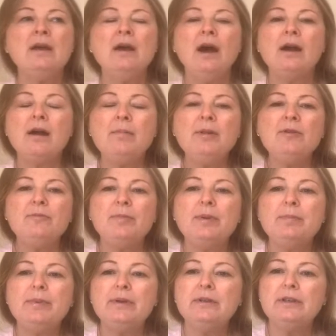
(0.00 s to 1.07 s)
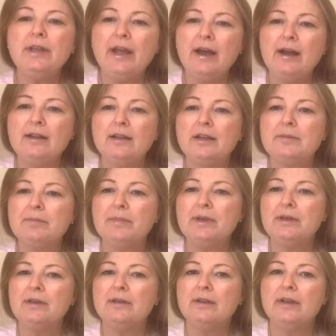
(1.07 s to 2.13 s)
a couple of people telling
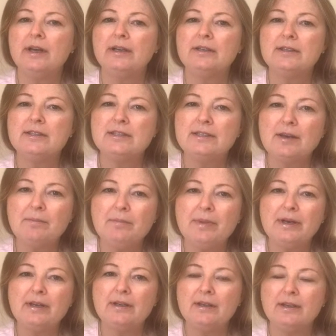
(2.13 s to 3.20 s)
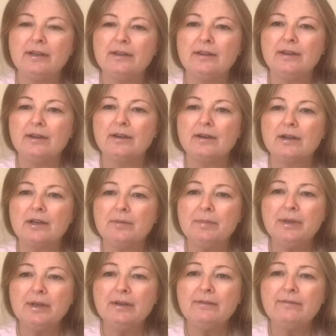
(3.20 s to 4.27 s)
me that somebody in their
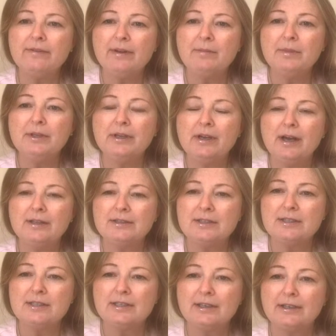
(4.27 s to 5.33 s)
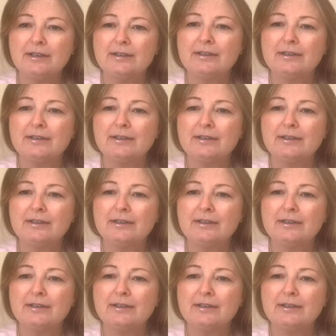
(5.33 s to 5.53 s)
immediate family got sick,